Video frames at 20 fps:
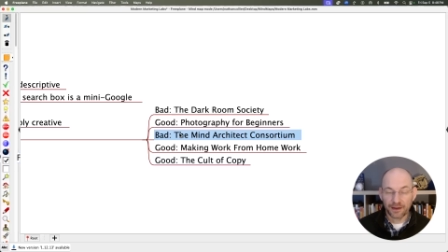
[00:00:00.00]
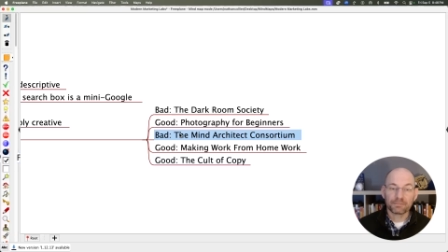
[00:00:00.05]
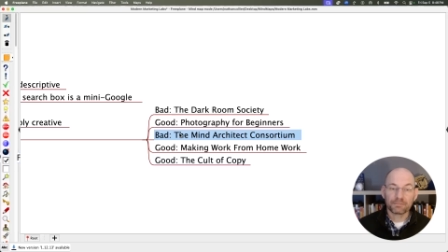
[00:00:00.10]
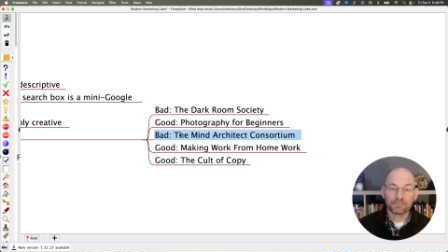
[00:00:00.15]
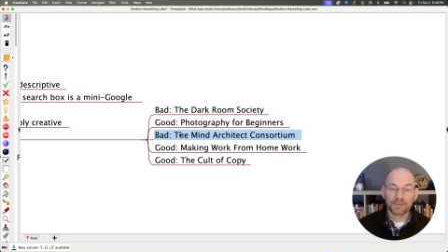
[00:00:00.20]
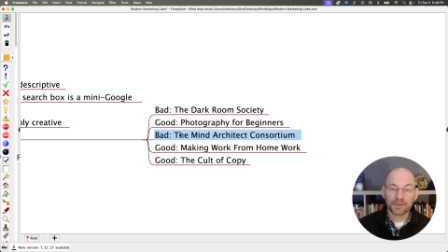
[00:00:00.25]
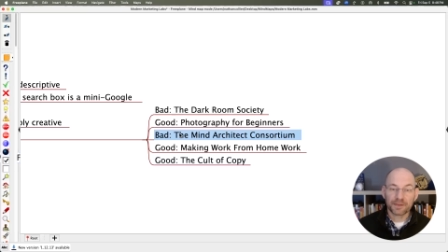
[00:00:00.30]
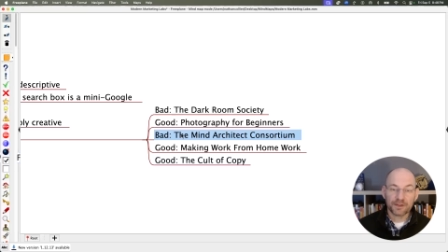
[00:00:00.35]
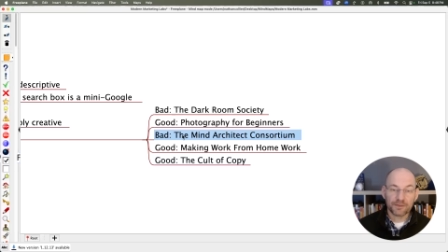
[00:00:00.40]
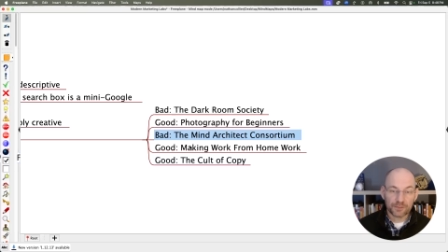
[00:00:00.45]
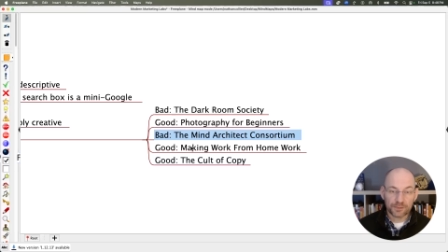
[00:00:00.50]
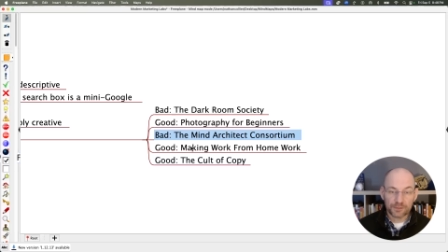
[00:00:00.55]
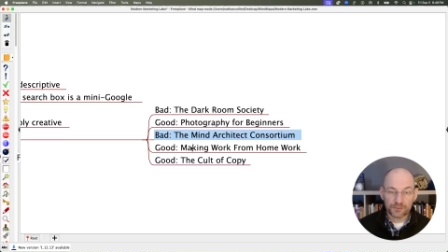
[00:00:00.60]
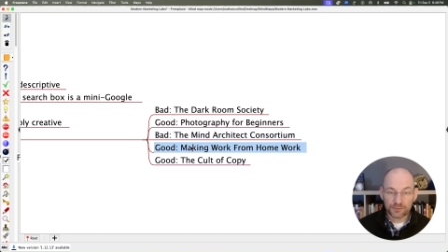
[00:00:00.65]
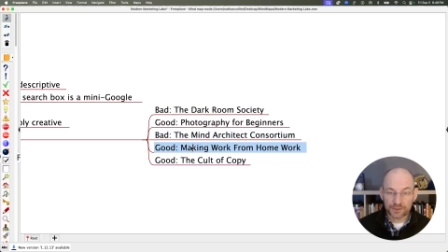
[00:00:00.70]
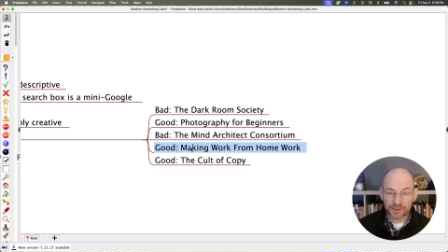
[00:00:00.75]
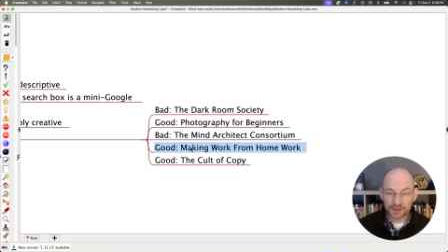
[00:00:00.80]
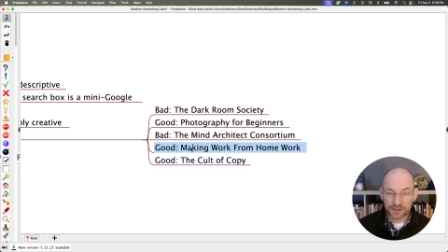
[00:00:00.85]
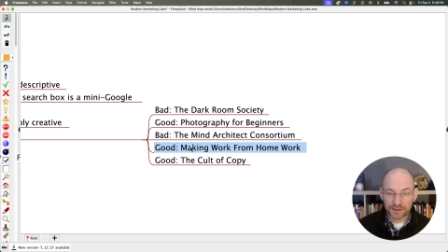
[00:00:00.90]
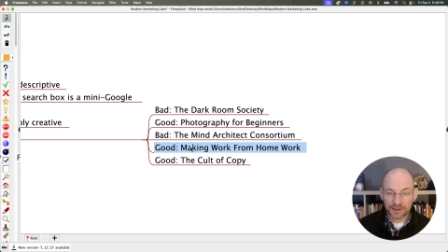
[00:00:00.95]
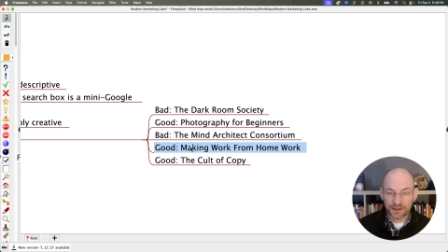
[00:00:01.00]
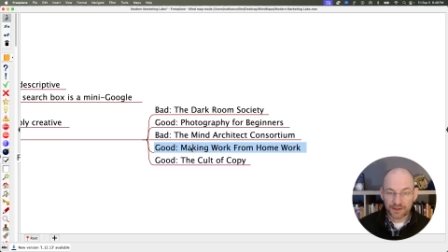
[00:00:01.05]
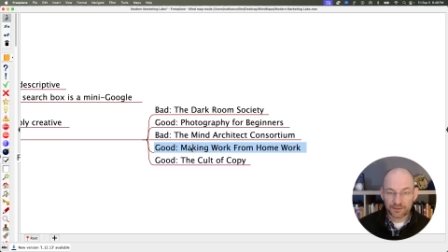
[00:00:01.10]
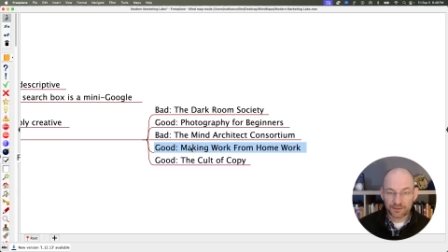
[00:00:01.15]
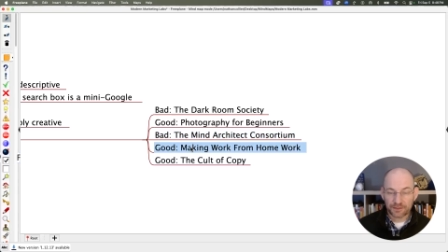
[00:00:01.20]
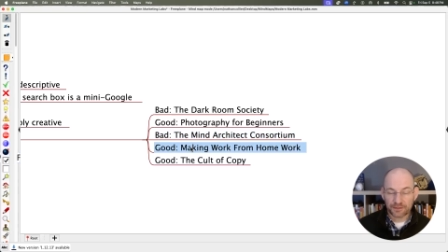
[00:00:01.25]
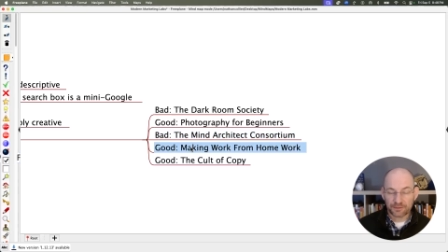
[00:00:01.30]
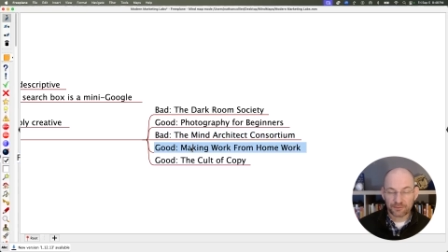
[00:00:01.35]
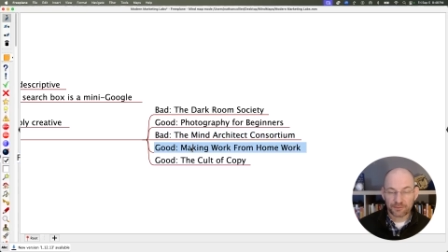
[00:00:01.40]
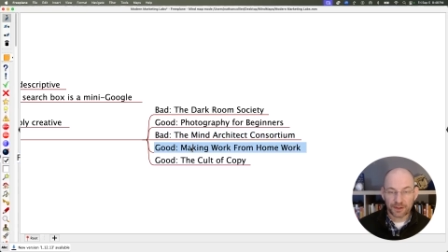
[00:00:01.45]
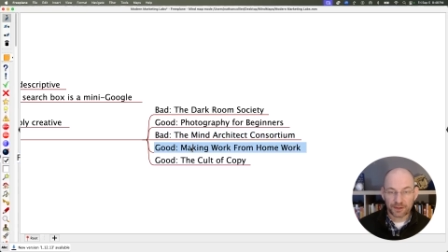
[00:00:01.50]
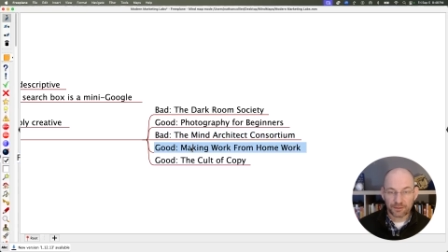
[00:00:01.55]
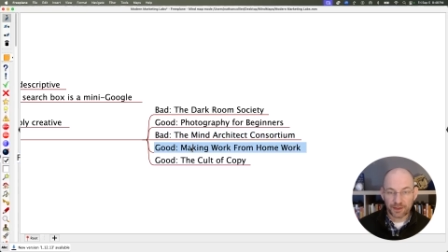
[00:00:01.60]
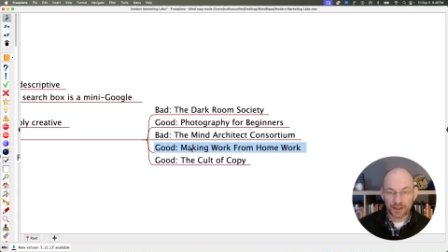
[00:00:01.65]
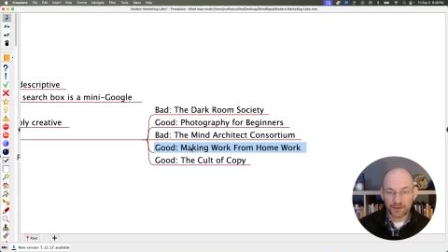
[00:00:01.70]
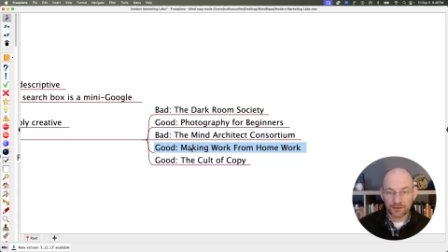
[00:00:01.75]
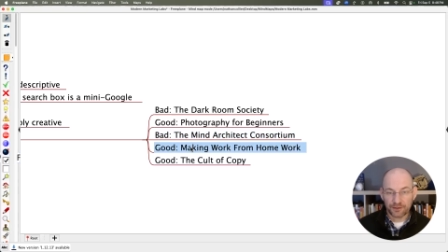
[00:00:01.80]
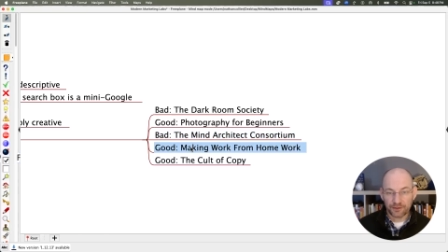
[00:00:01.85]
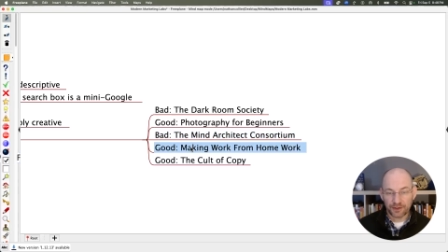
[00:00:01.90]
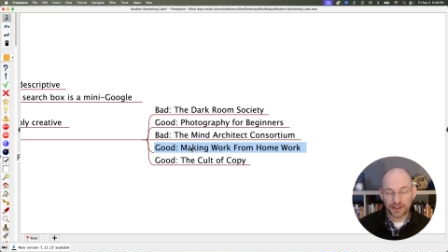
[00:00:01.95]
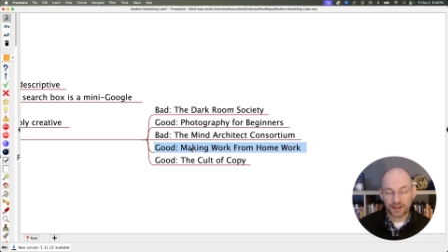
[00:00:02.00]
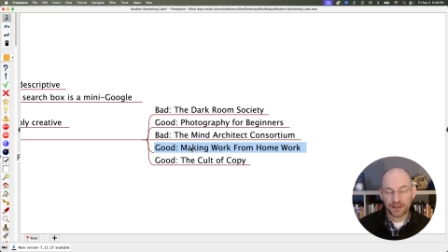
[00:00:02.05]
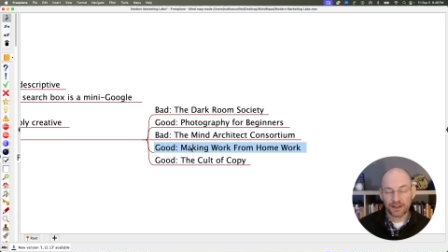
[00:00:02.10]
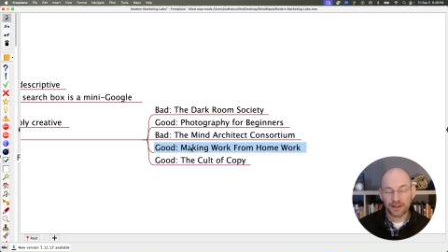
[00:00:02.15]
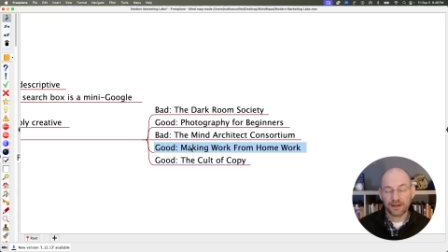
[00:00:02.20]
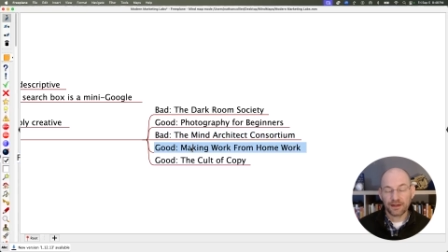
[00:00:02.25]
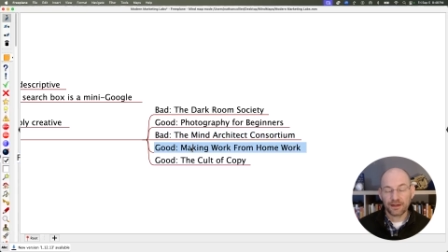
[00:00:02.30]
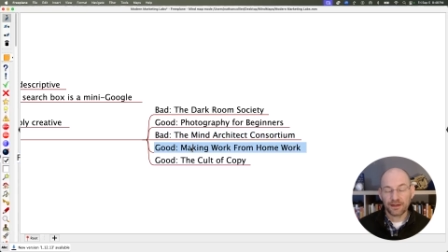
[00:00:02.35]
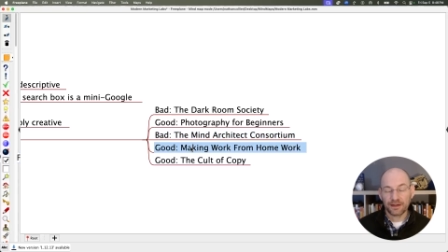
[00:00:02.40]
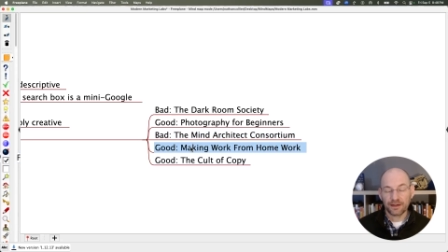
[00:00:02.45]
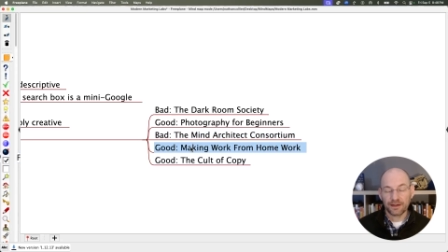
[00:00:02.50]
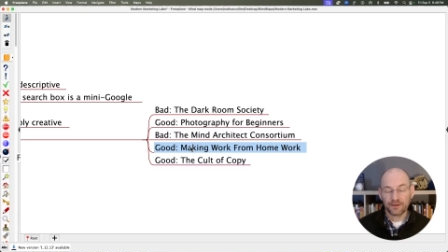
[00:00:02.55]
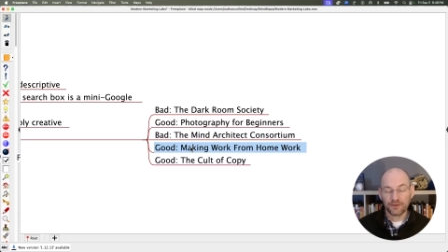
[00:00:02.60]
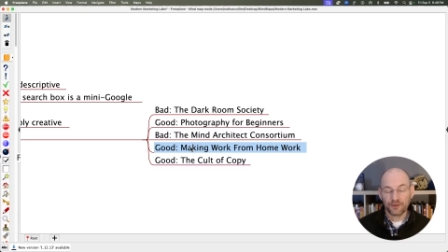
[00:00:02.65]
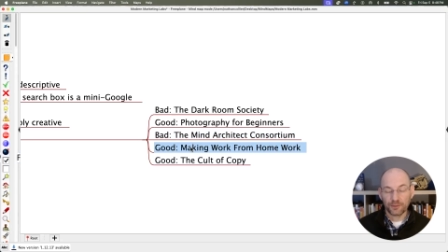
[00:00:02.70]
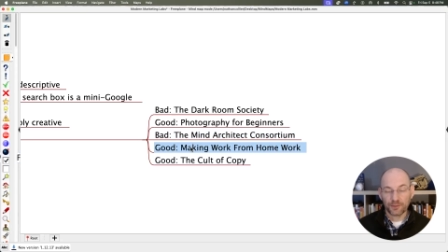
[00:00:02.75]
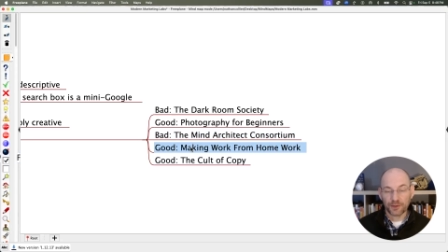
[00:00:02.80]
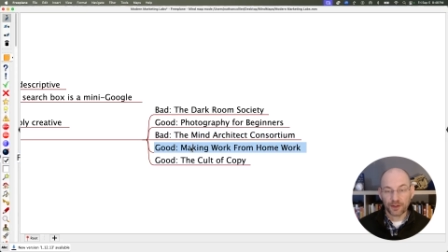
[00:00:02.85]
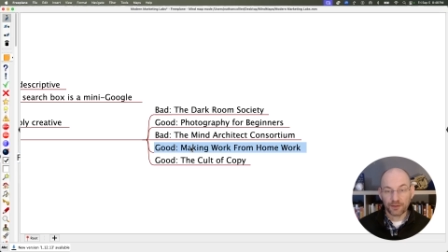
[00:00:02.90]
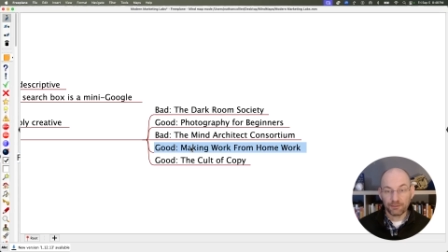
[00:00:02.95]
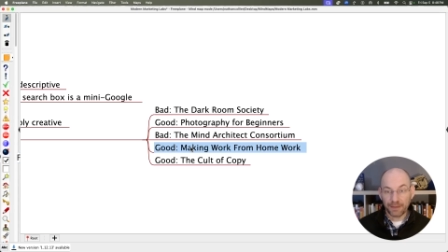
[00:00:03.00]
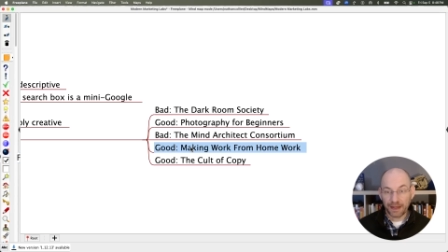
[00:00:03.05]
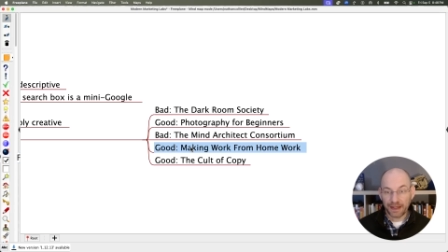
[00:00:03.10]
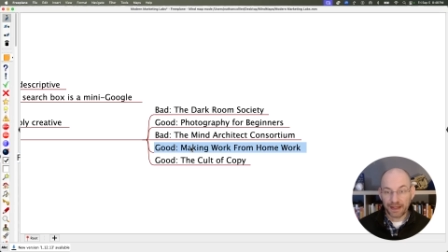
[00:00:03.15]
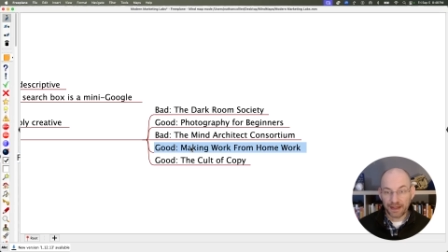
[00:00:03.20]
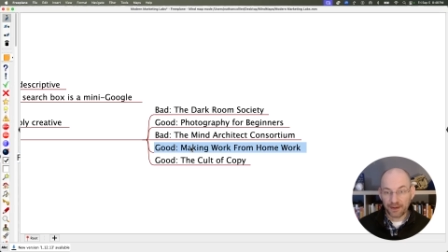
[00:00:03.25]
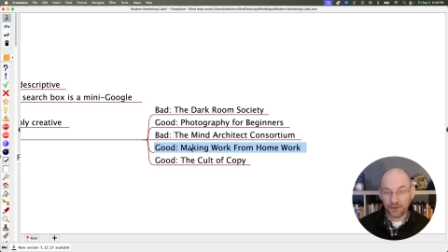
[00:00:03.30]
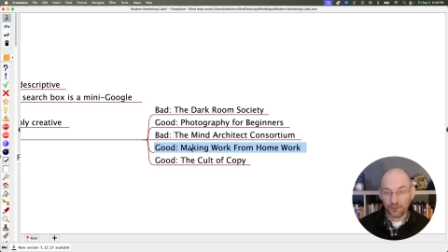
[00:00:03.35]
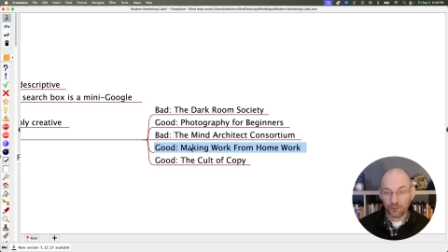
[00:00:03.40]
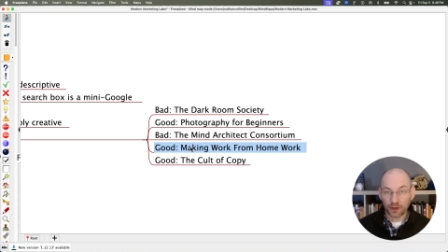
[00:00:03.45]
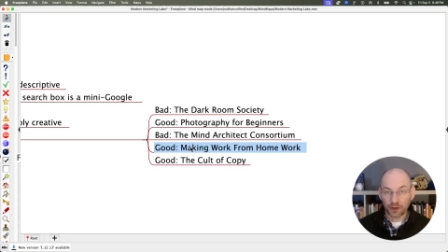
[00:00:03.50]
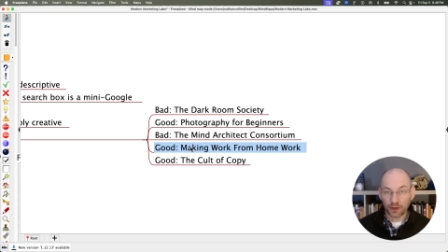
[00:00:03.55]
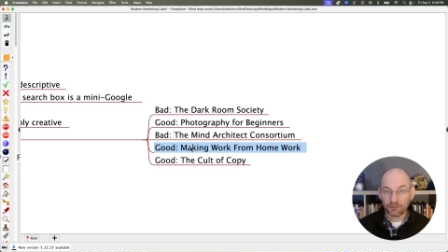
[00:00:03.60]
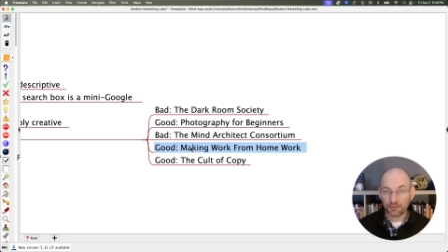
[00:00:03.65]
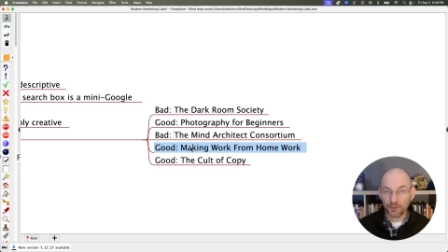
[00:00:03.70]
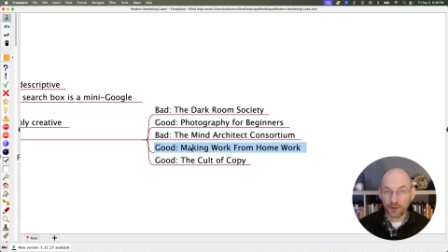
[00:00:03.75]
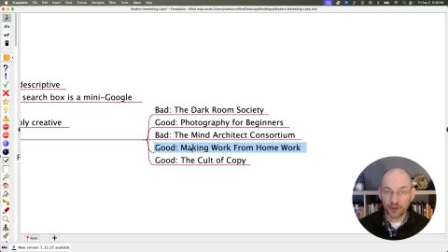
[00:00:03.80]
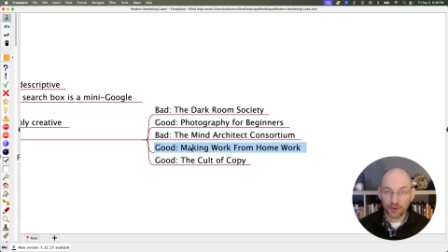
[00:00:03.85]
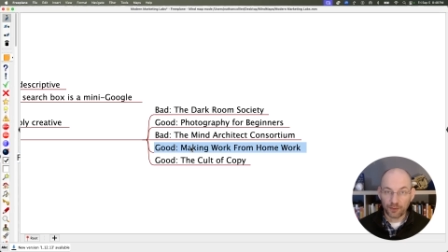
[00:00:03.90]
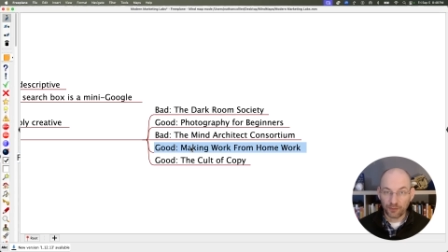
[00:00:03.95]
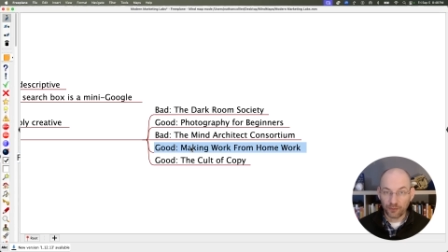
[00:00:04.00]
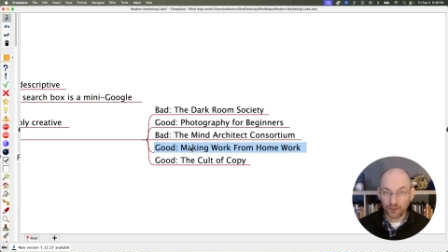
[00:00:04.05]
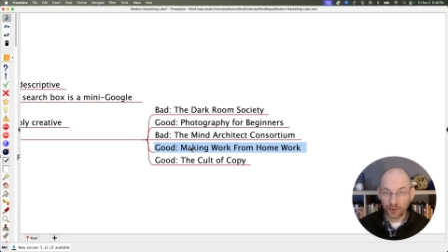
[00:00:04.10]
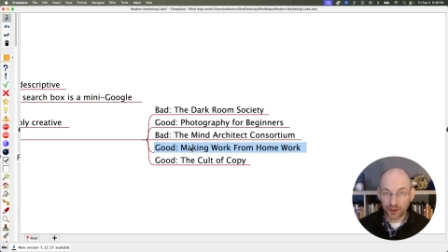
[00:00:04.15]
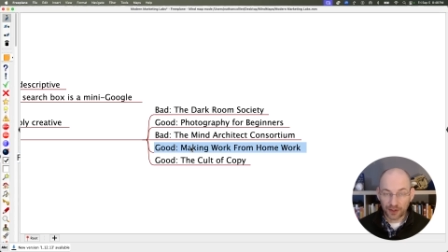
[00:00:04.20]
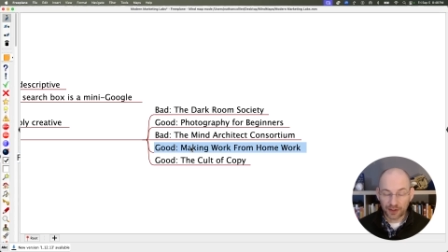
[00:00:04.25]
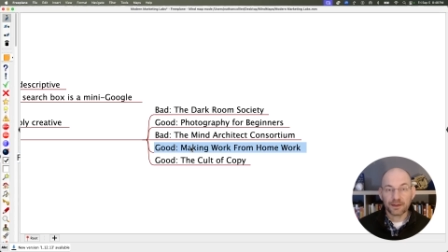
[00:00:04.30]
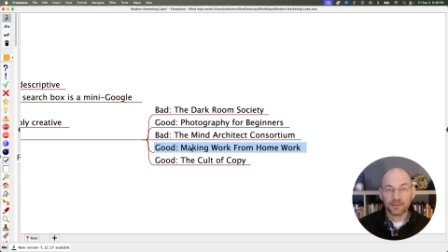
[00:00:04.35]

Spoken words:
But this one was really good. This was a friend of mine who created a group called Making Work From Home Work,